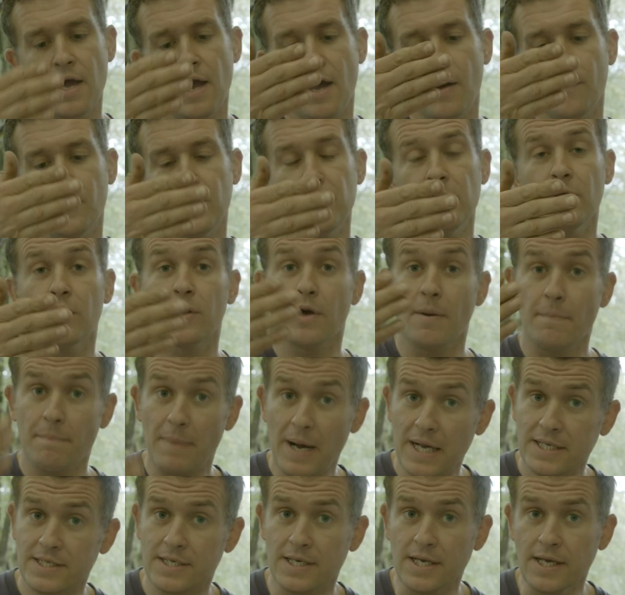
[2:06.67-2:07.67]
and we look at
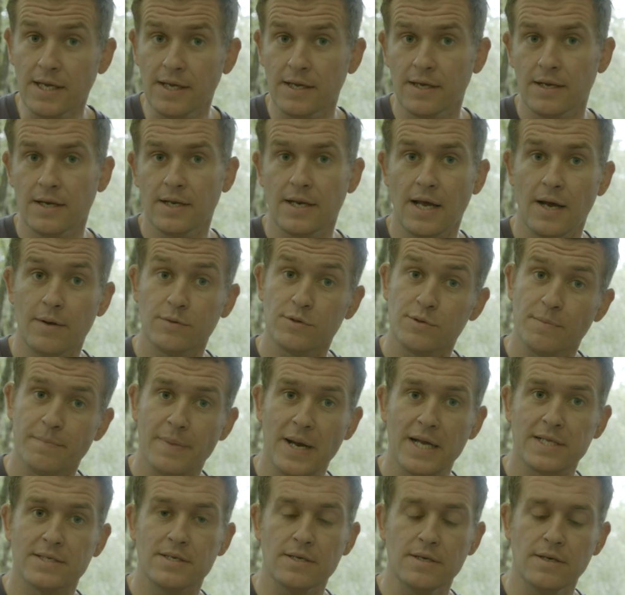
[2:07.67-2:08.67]
battening and how to
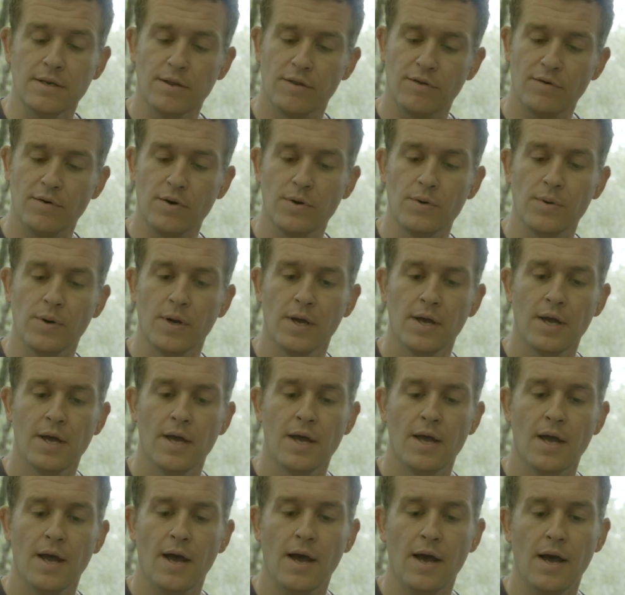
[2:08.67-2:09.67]
batten through
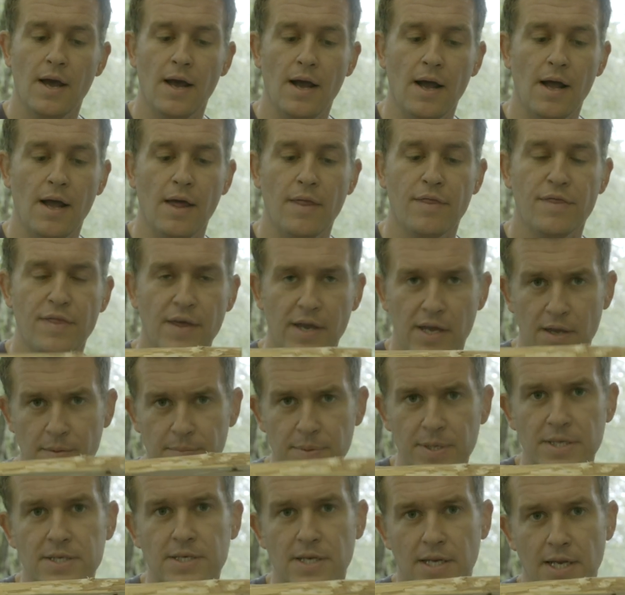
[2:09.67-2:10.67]
uh, a thicker
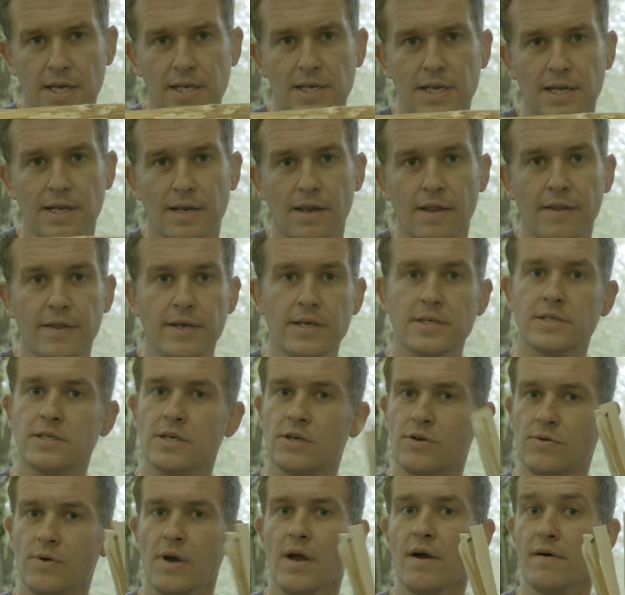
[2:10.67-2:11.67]
piece of kindling like this to
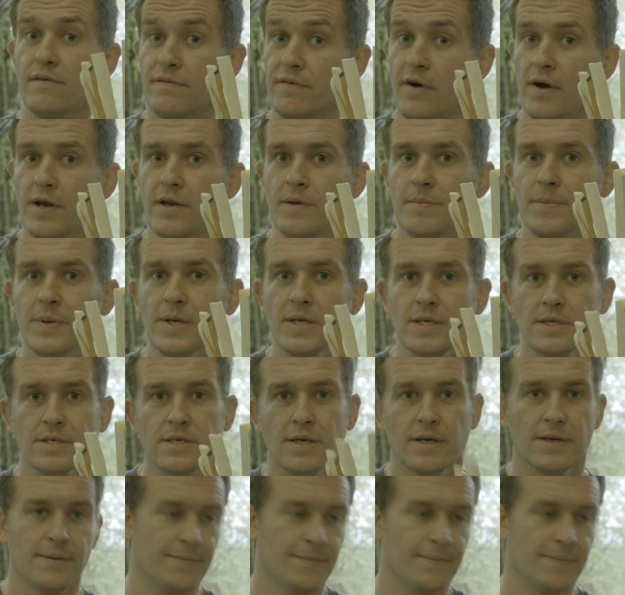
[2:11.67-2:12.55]
create a finer piece.